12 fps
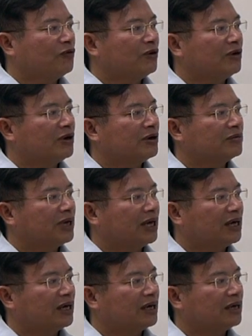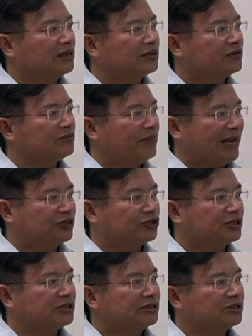for uh,
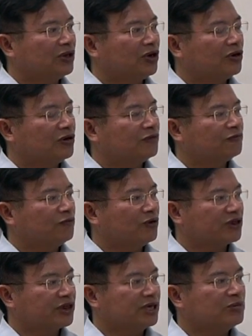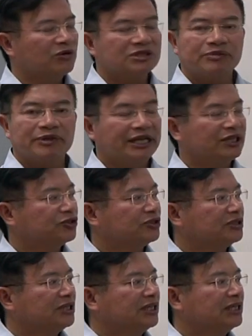meshing or for thermal
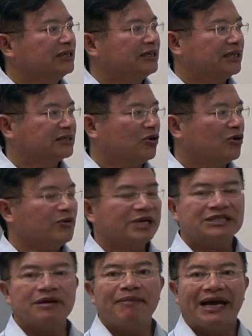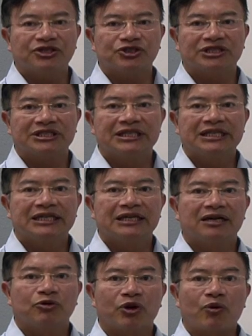simulation, there's always a meshing
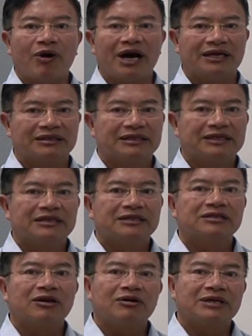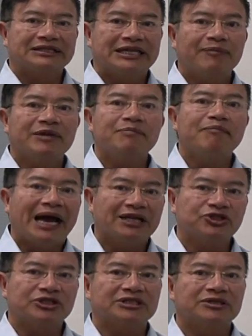required. So adaptive
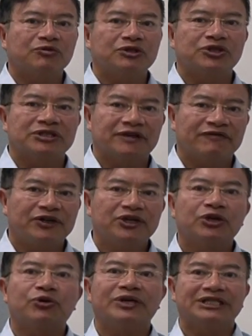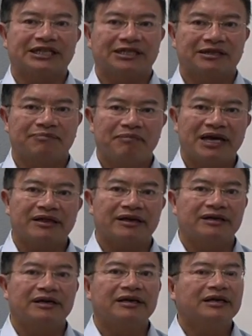meshing, which is a very heuristic method,